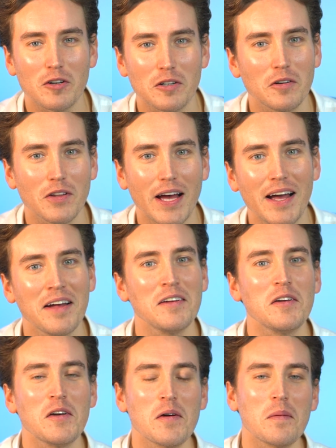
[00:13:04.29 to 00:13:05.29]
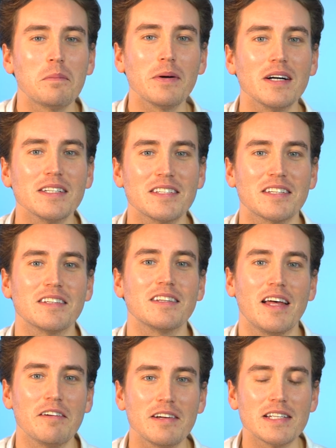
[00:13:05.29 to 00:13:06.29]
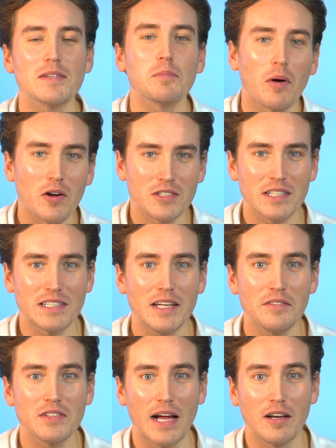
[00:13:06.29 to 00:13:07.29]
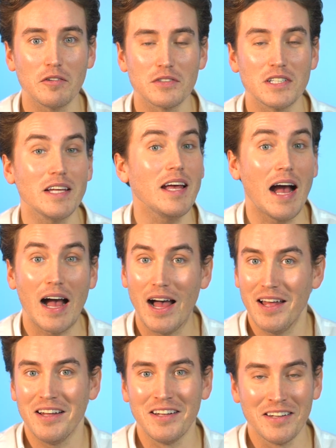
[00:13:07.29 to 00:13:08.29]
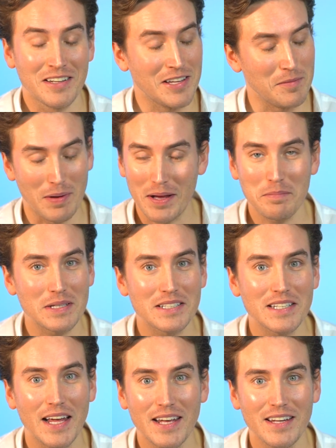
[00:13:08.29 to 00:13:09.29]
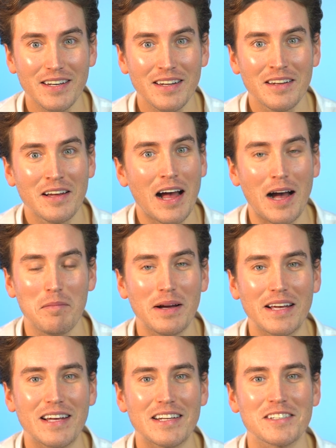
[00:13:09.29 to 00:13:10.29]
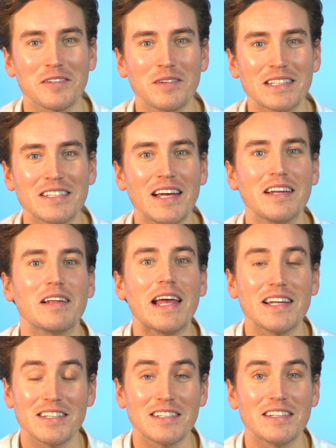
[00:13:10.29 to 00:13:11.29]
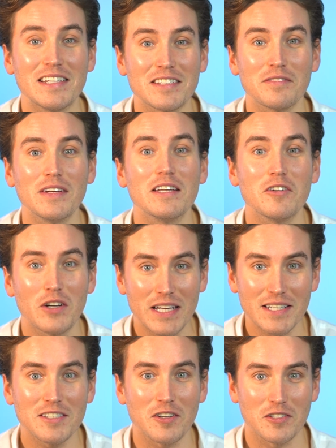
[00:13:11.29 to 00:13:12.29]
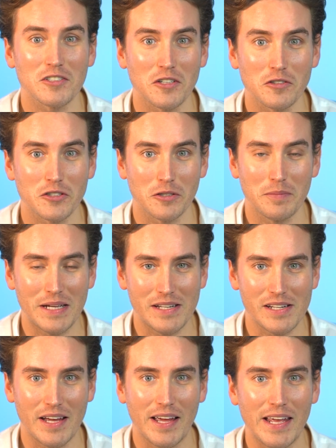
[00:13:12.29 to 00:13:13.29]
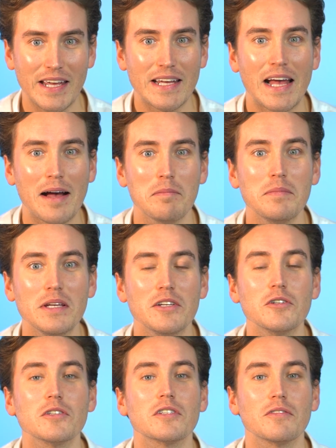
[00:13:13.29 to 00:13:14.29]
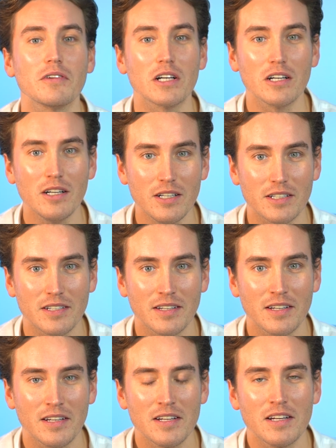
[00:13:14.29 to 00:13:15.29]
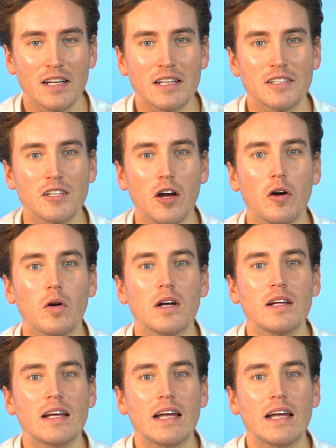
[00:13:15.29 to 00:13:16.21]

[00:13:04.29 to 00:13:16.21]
and all that. But there is positives, and obviously you might be saying, I might get someone saying, yes, this video is on social media. It can be used for good. So,